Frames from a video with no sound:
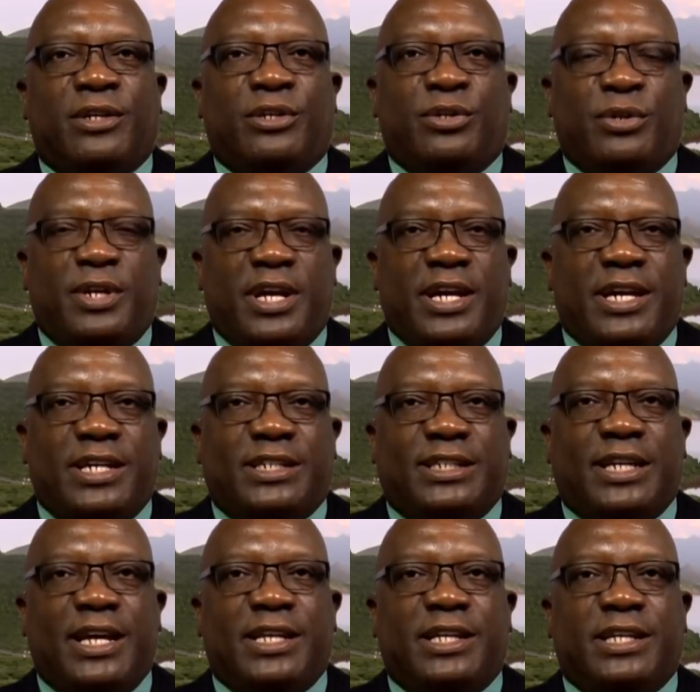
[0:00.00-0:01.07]
Today,
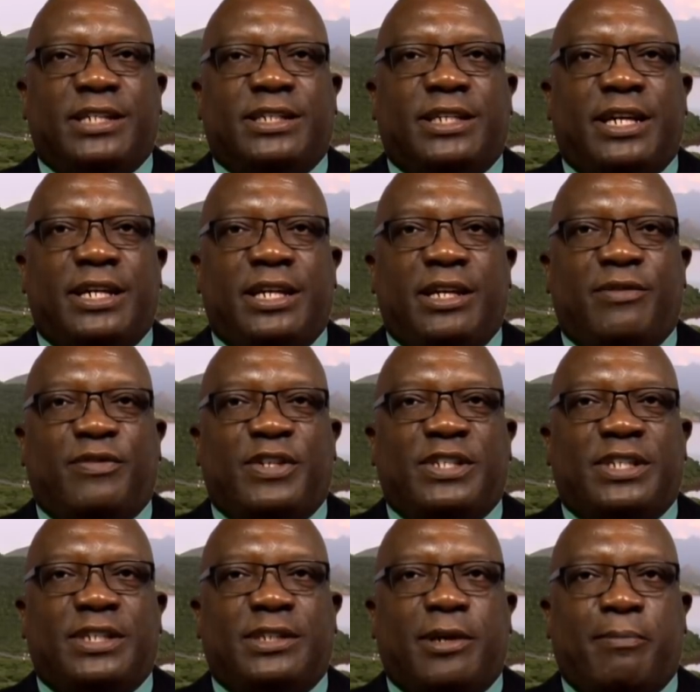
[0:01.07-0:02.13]
St. Kitts and
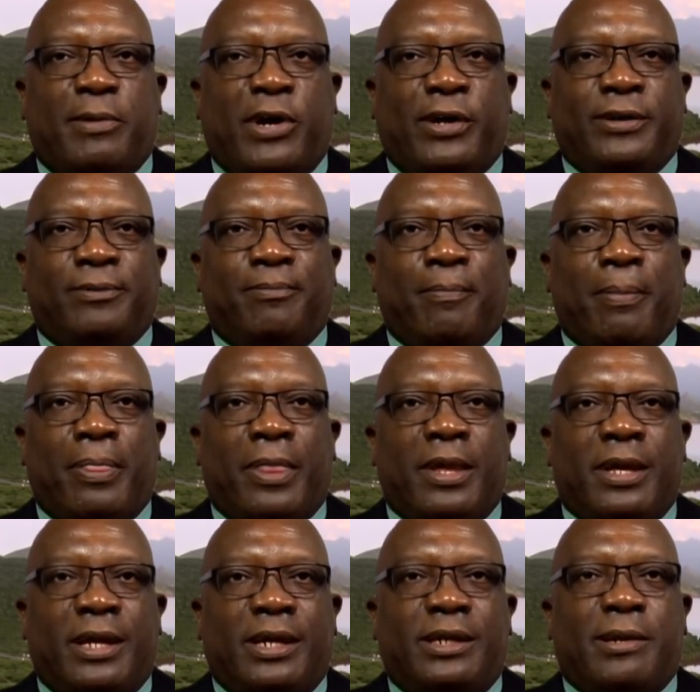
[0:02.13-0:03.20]
Nevis is among
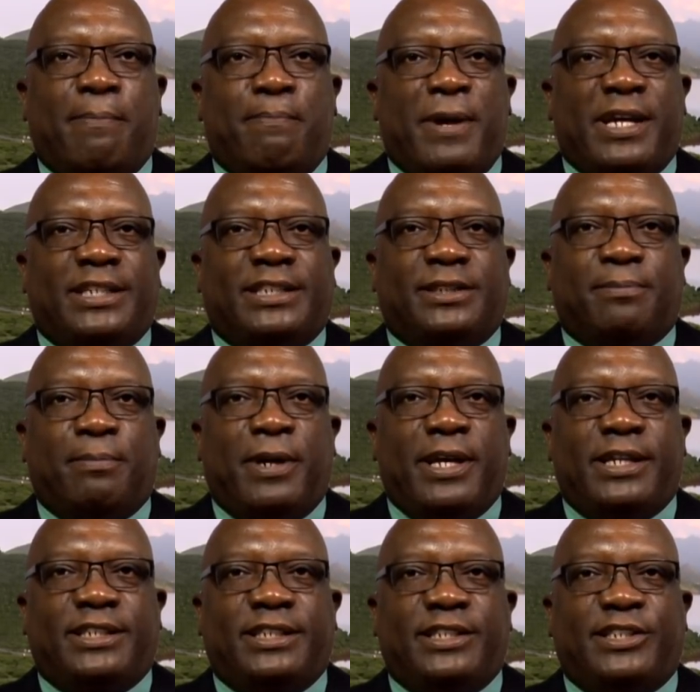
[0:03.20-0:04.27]
the best
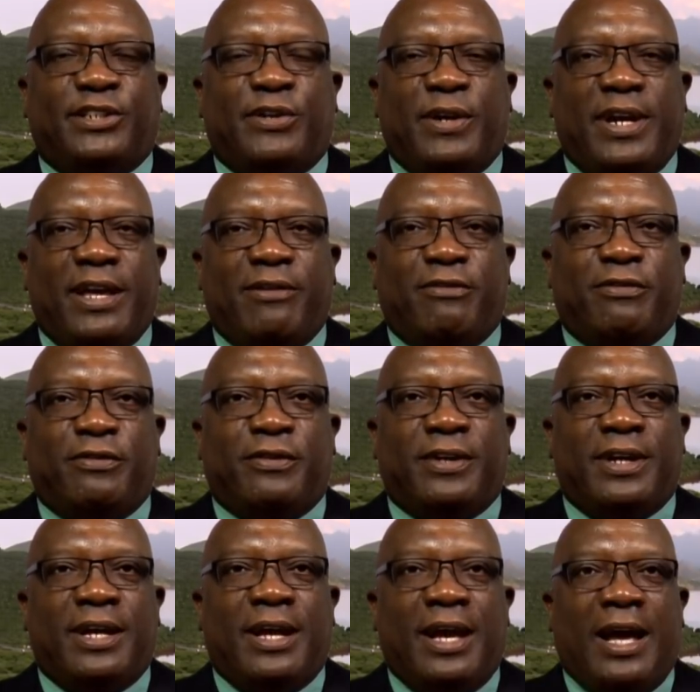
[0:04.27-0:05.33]
places to live,
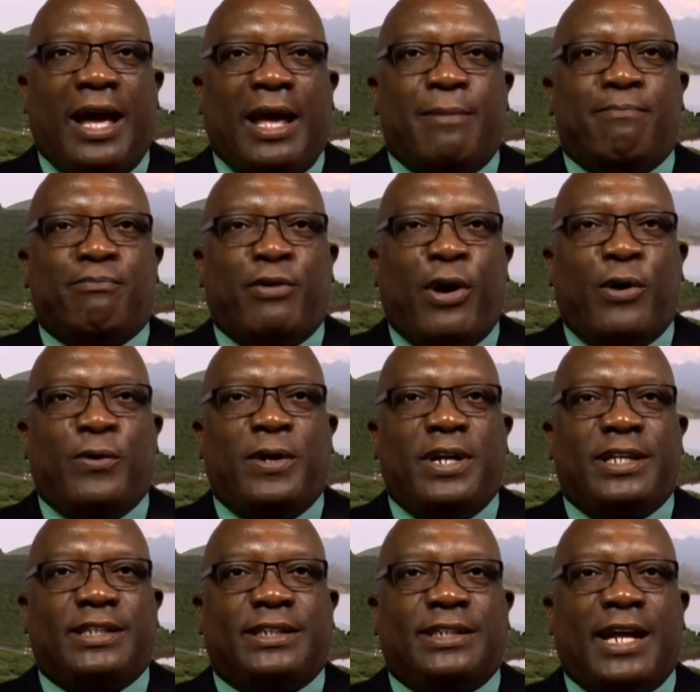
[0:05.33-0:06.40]
and
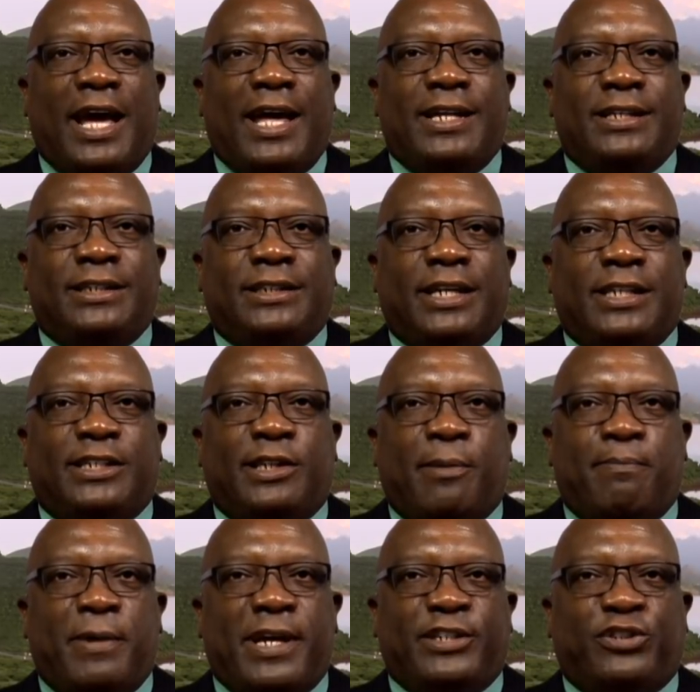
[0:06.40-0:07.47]
proudly stands as
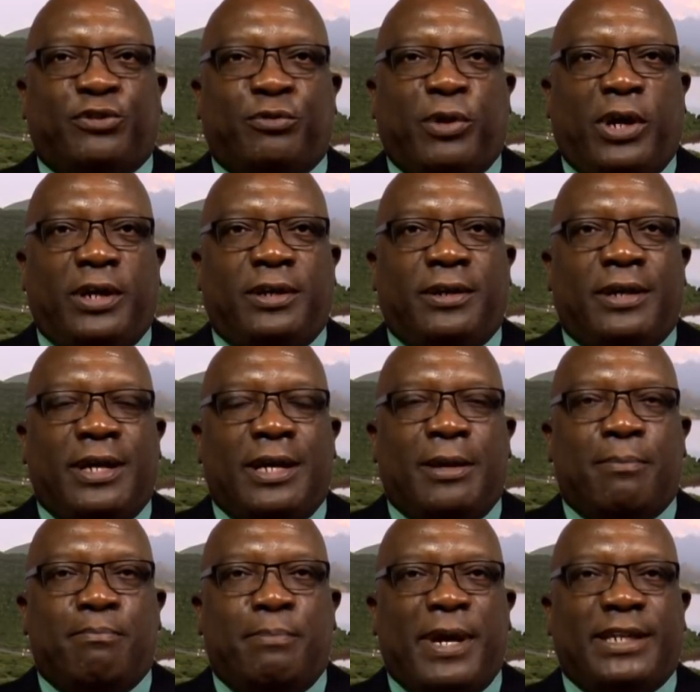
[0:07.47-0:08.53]
the best run,
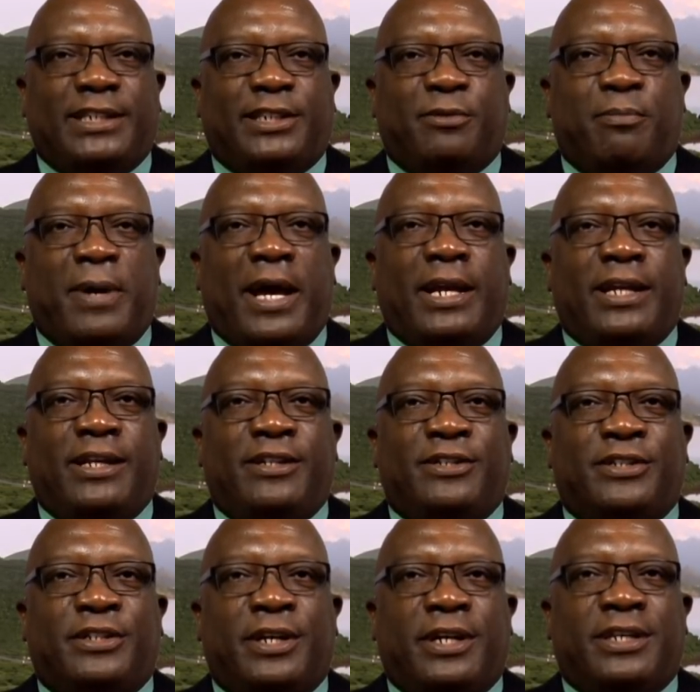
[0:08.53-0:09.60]
best
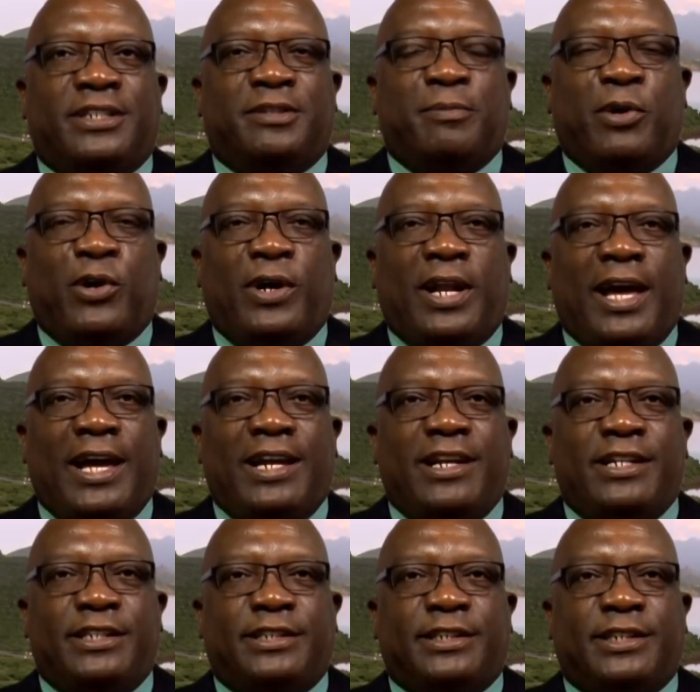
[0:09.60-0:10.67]
managed small
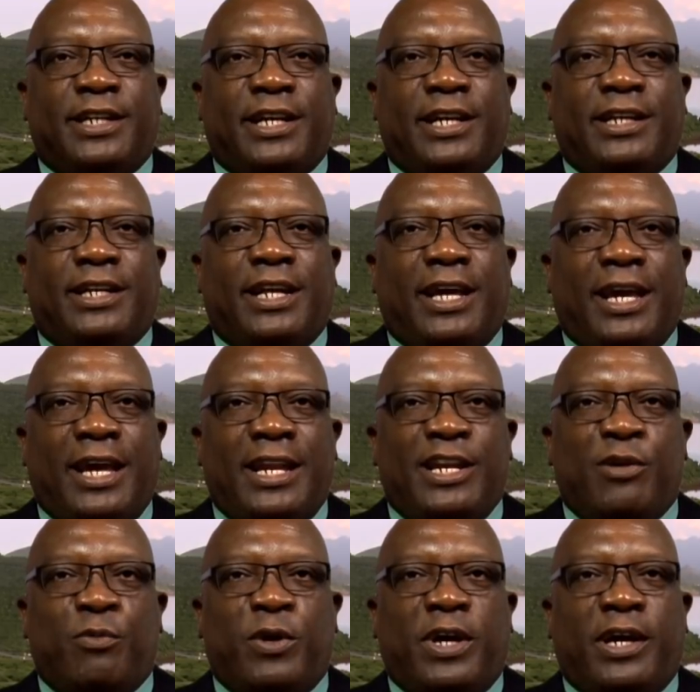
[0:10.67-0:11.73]
island state
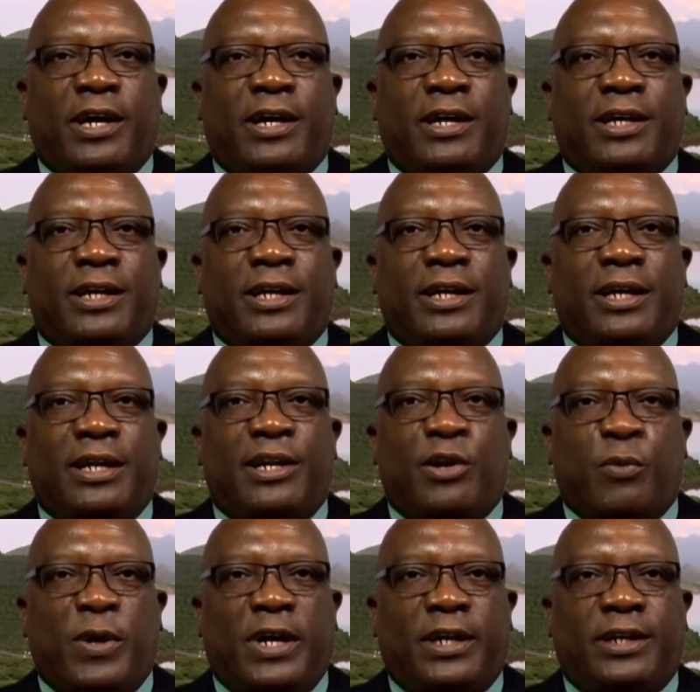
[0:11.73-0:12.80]
anywhere in the
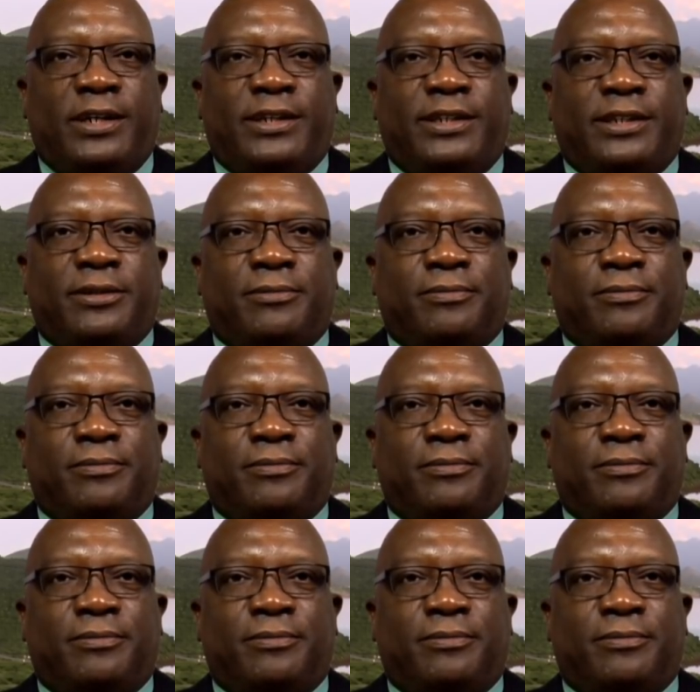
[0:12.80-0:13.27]
world.